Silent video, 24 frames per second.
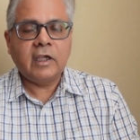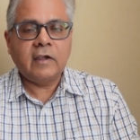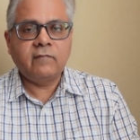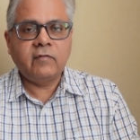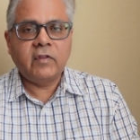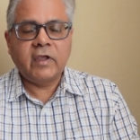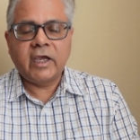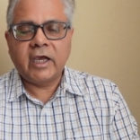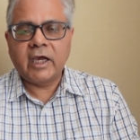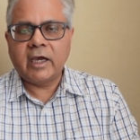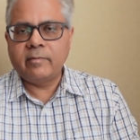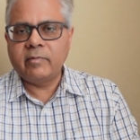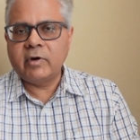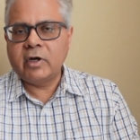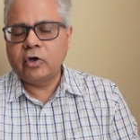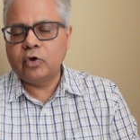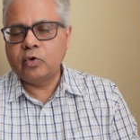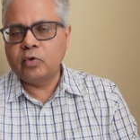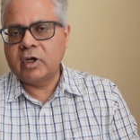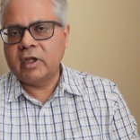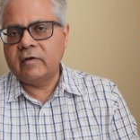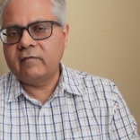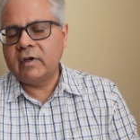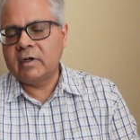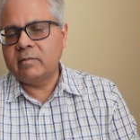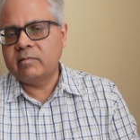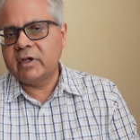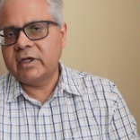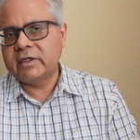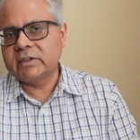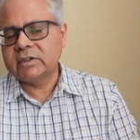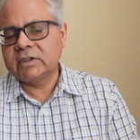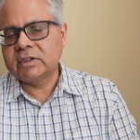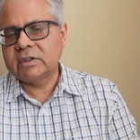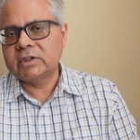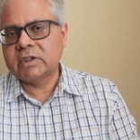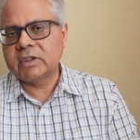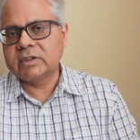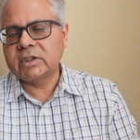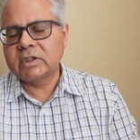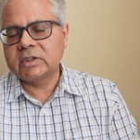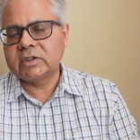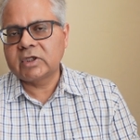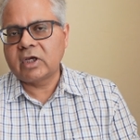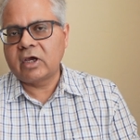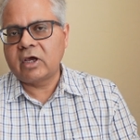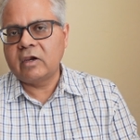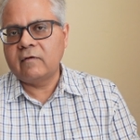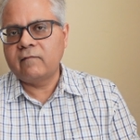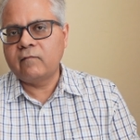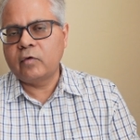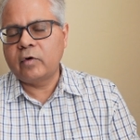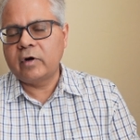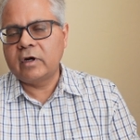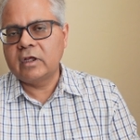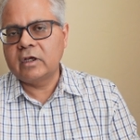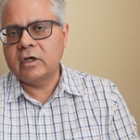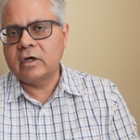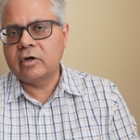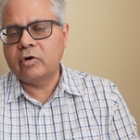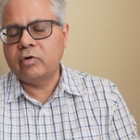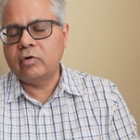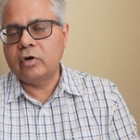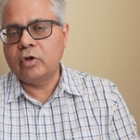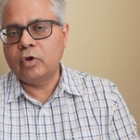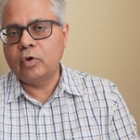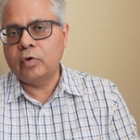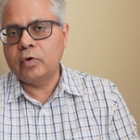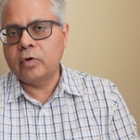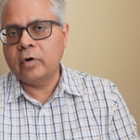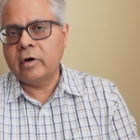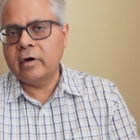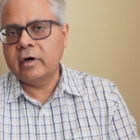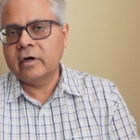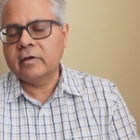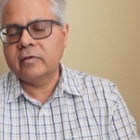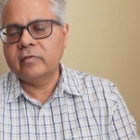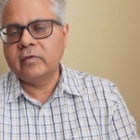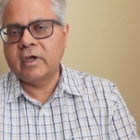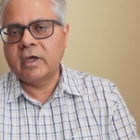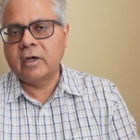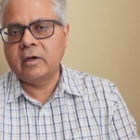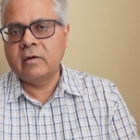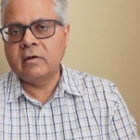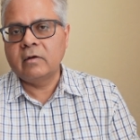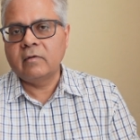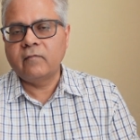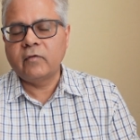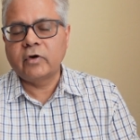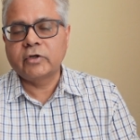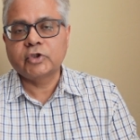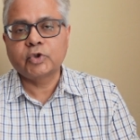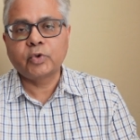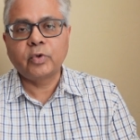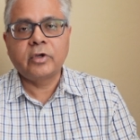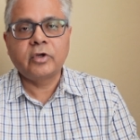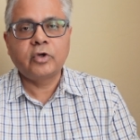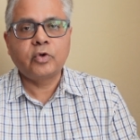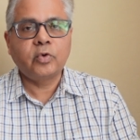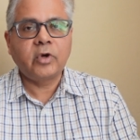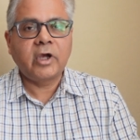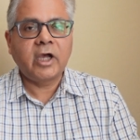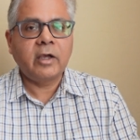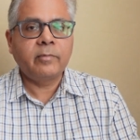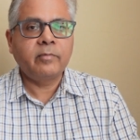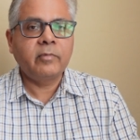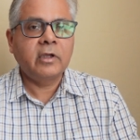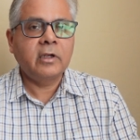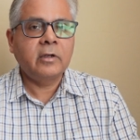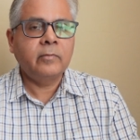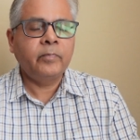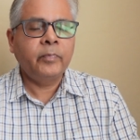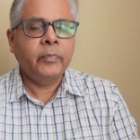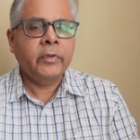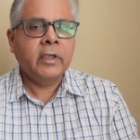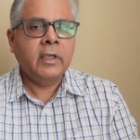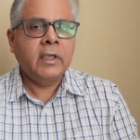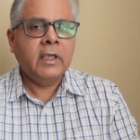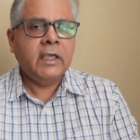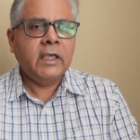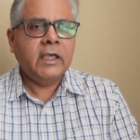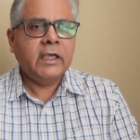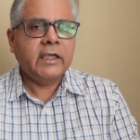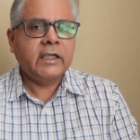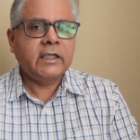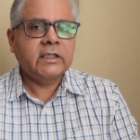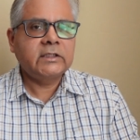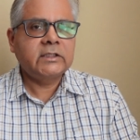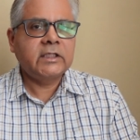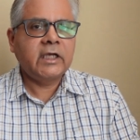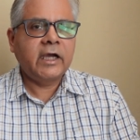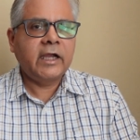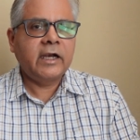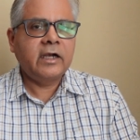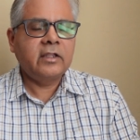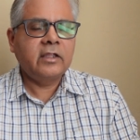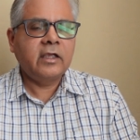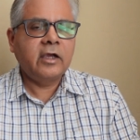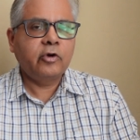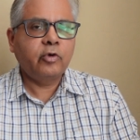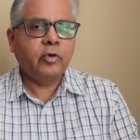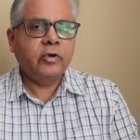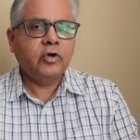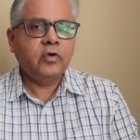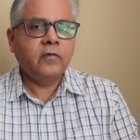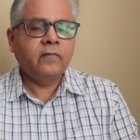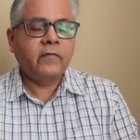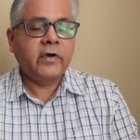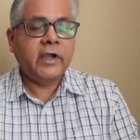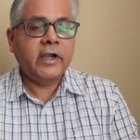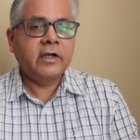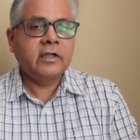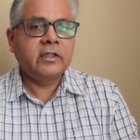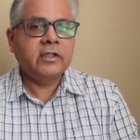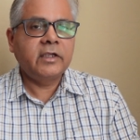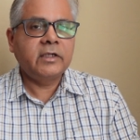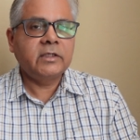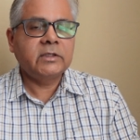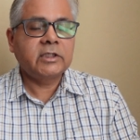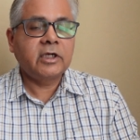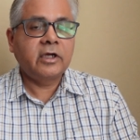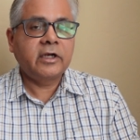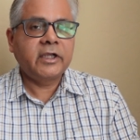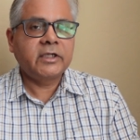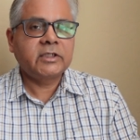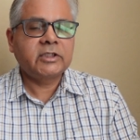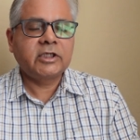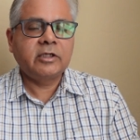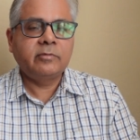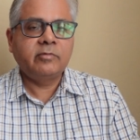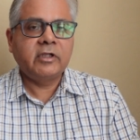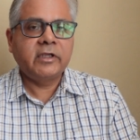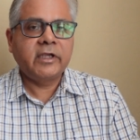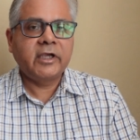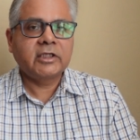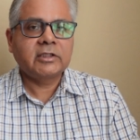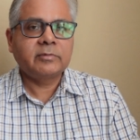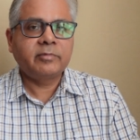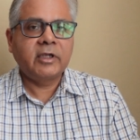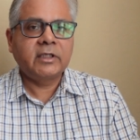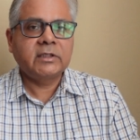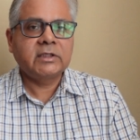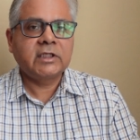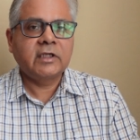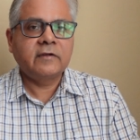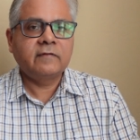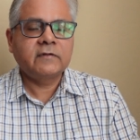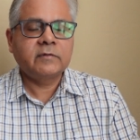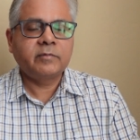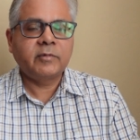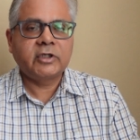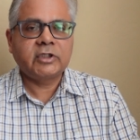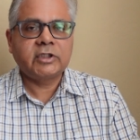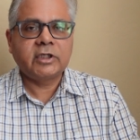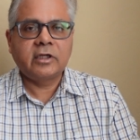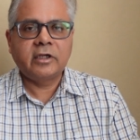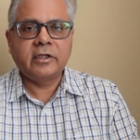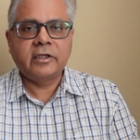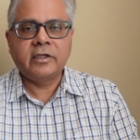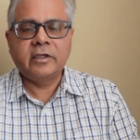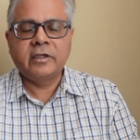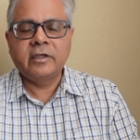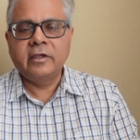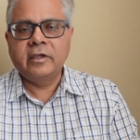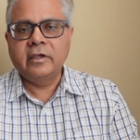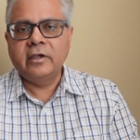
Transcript: if they happen to live in places such as California or New York, then what's going to happen is that they are going to find things are extremely expensive, especially